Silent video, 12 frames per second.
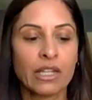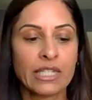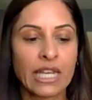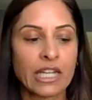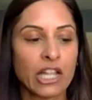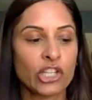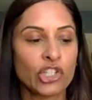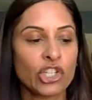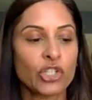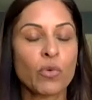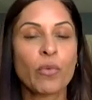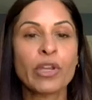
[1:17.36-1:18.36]
technology
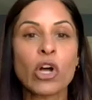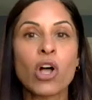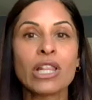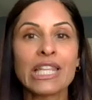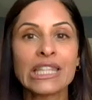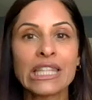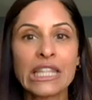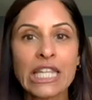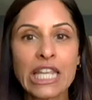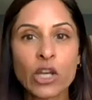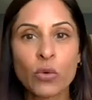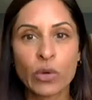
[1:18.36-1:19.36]
to what we call
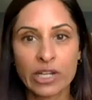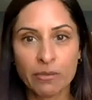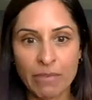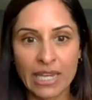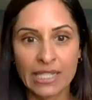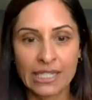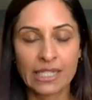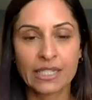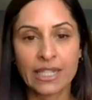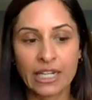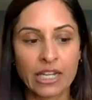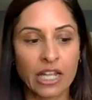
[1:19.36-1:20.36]
liquid based
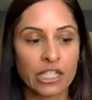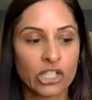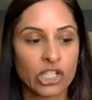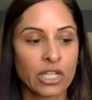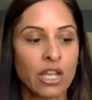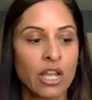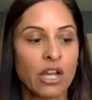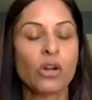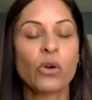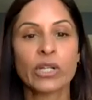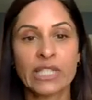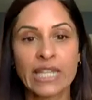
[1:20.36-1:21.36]
technology
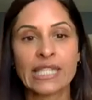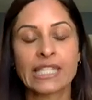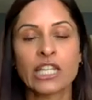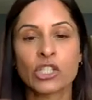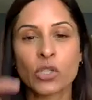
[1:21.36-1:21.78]
or testing.